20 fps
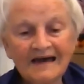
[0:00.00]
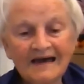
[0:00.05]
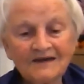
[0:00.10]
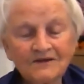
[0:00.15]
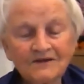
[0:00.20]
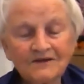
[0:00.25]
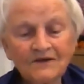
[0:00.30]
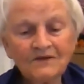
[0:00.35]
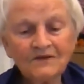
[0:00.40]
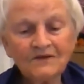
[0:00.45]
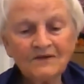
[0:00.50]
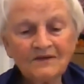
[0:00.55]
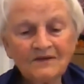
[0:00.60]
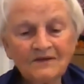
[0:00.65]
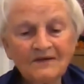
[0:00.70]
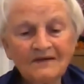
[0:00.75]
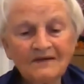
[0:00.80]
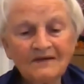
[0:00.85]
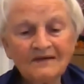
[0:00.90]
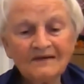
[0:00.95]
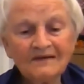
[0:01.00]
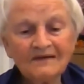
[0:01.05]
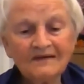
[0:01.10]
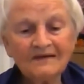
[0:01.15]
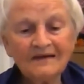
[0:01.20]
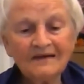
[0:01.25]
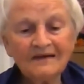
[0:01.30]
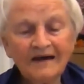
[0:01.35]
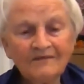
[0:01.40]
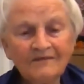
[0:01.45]
So,
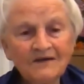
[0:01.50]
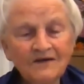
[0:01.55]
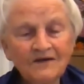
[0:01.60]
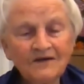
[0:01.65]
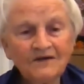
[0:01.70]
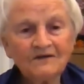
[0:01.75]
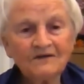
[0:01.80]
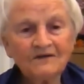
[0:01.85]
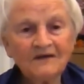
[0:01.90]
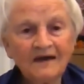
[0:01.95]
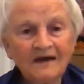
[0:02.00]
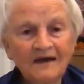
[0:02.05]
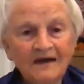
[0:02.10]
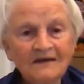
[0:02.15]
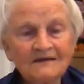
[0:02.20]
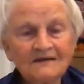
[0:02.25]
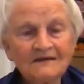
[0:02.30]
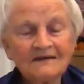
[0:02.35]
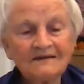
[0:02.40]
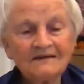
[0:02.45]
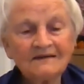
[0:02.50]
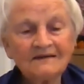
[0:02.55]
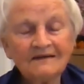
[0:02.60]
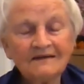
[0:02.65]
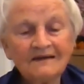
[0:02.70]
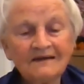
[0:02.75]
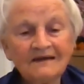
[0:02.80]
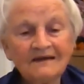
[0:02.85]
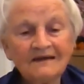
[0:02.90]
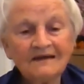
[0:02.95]
having heard that,
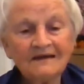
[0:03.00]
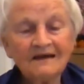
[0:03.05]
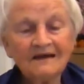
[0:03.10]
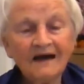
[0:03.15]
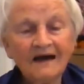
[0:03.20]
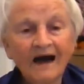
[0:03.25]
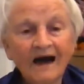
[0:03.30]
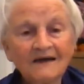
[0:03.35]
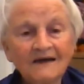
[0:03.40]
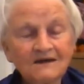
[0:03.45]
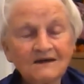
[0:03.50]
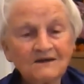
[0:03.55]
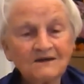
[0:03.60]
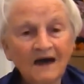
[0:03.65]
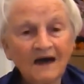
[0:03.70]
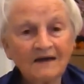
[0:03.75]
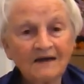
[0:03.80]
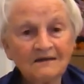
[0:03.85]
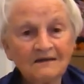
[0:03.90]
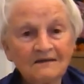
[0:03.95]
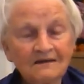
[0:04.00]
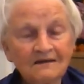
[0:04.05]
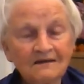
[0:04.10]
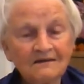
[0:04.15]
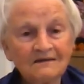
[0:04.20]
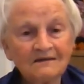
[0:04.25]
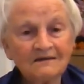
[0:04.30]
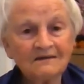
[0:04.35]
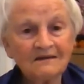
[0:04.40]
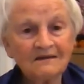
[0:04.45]
I decided that
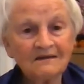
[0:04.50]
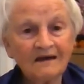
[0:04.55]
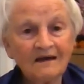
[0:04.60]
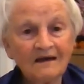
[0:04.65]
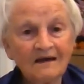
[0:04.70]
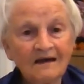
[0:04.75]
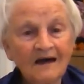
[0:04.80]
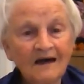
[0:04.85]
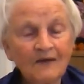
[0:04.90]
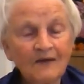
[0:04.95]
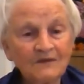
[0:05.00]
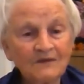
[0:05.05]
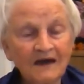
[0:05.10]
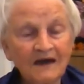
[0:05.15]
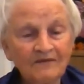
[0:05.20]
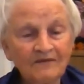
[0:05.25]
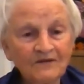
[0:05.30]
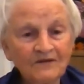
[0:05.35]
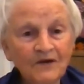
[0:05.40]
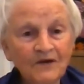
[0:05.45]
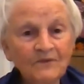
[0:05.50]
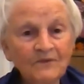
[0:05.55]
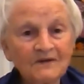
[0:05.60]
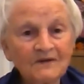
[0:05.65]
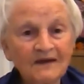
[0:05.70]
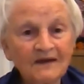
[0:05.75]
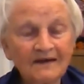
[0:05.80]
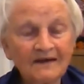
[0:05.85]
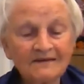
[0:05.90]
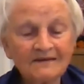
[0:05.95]
I would have a go at
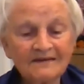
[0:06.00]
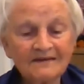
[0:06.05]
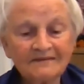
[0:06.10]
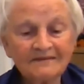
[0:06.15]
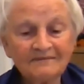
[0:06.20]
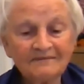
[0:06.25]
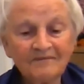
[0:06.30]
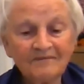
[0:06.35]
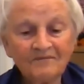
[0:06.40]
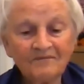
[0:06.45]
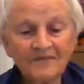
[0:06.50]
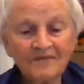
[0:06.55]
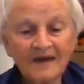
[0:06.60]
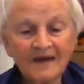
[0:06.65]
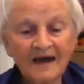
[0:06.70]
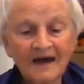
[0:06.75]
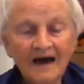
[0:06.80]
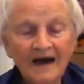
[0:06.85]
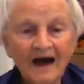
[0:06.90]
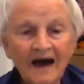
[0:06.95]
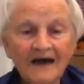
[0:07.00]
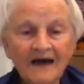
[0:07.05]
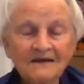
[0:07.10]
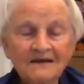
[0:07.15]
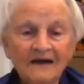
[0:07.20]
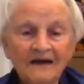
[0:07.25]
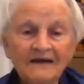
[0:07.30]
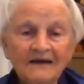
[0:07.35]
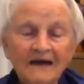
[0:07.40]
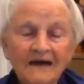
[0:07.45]
that. And
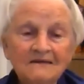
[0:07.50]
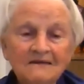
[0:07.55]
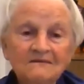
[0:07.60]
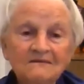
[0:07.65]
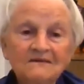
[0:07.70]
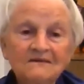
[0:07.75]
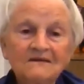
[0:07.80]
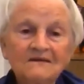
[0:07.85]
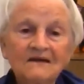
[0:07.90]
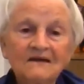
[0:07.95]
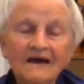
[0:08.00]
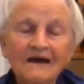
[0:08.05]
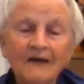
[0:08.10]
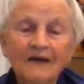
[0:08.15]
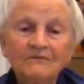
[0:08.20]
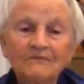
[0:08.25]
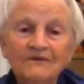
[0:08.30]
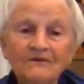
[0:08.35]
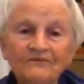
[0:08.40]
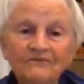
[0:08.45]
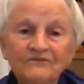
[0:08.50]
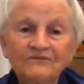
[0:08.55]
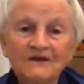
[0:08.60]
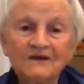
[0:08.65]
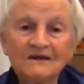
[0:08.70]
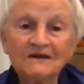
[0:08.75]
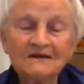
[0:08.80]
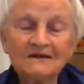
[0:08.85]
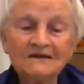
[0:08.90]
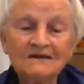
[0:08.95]
I gathered a couple of
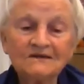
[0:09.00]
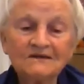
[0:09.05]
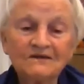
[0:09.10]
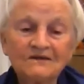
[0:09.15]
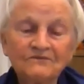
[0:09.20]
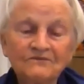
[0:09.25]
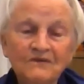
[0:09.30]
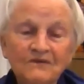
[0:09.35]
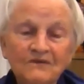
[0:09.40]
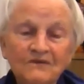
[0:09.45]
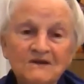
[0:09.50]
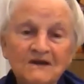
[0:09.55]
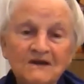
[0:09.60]
friends from the